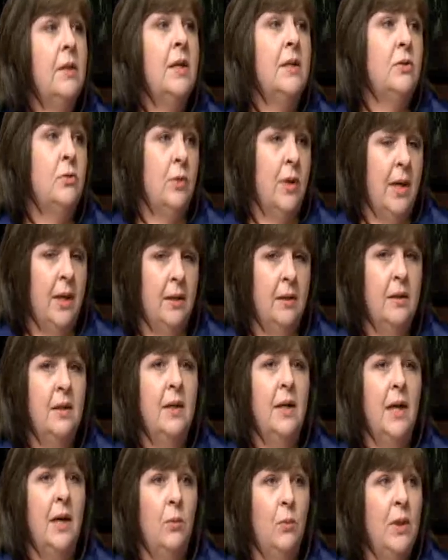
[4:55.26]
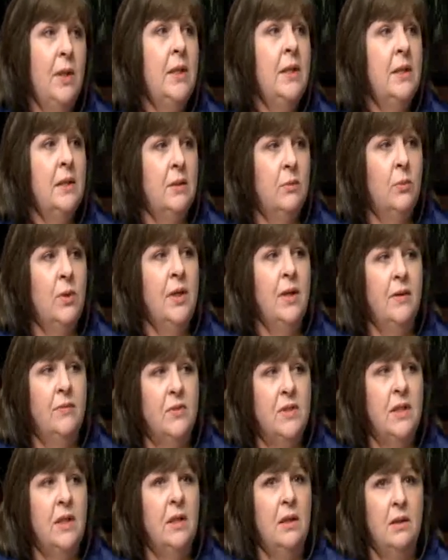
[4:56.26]
That's right. And we have
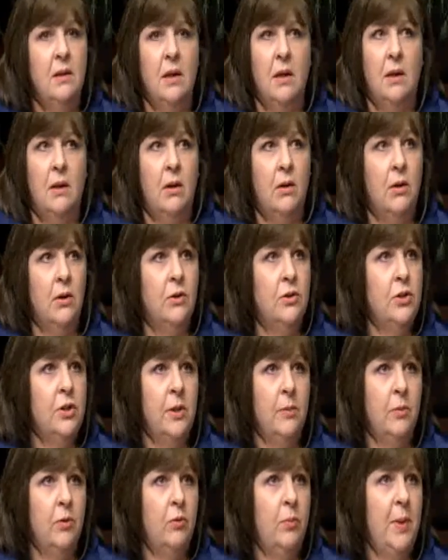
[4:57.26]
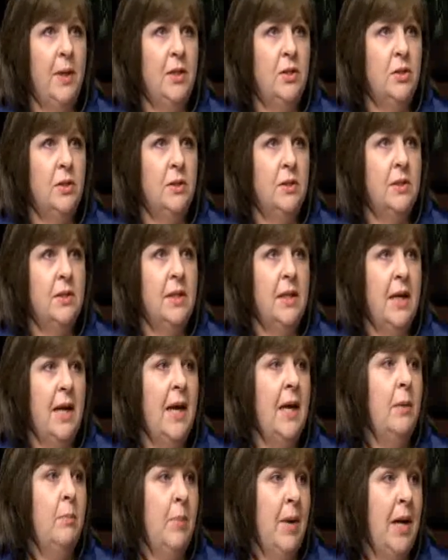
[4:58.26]
seen a large number of patients that
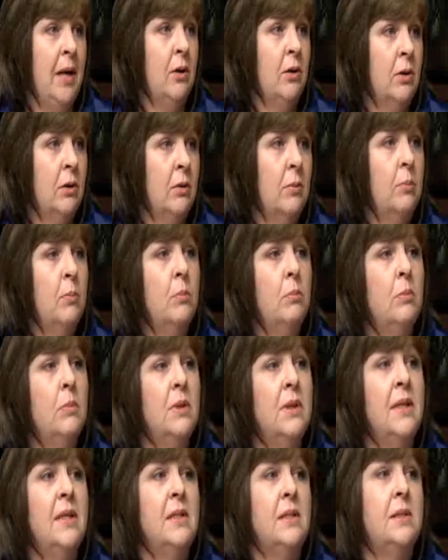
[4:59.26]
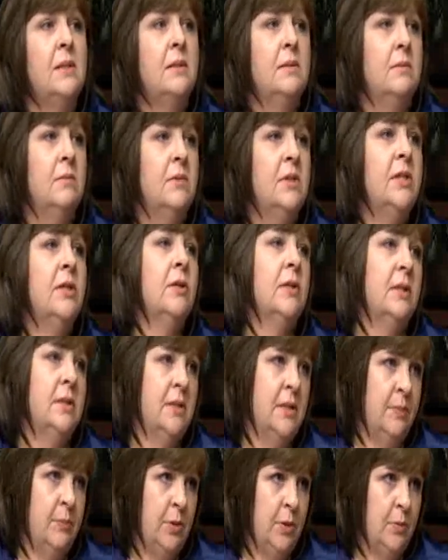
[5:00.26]
had minor, less serious
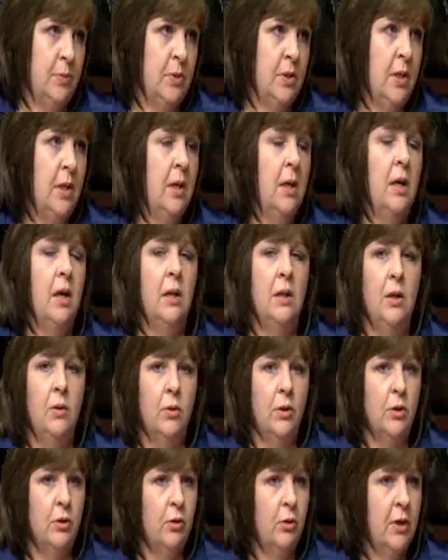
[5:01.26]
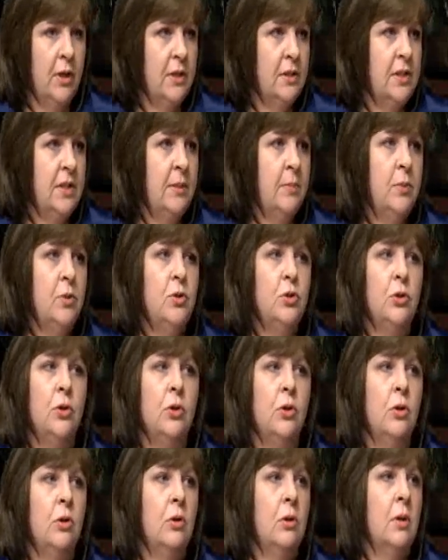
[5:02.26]
symptoms, a lower degree of
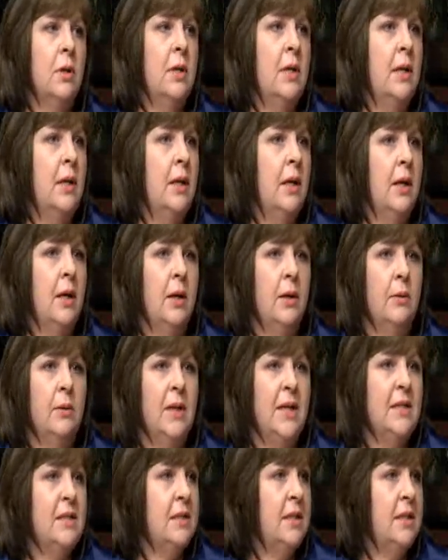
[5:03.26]
temperature, less